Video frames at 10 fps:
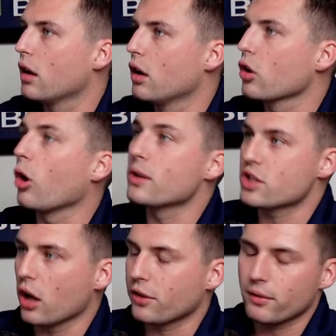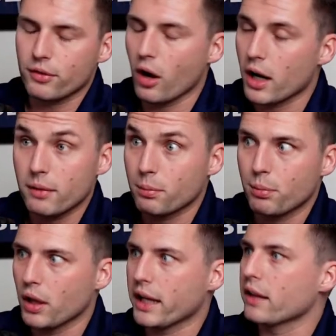Coleman Shelton, sorry.
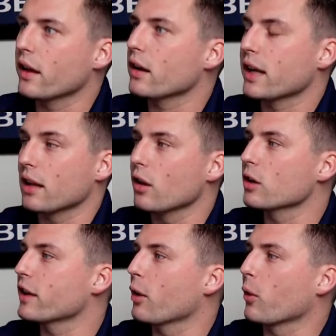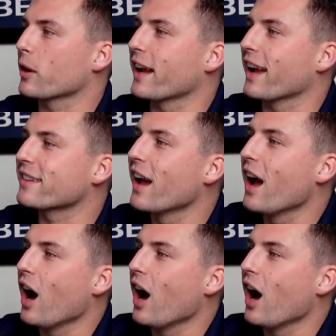Blanking there. Again, long day at work, guys.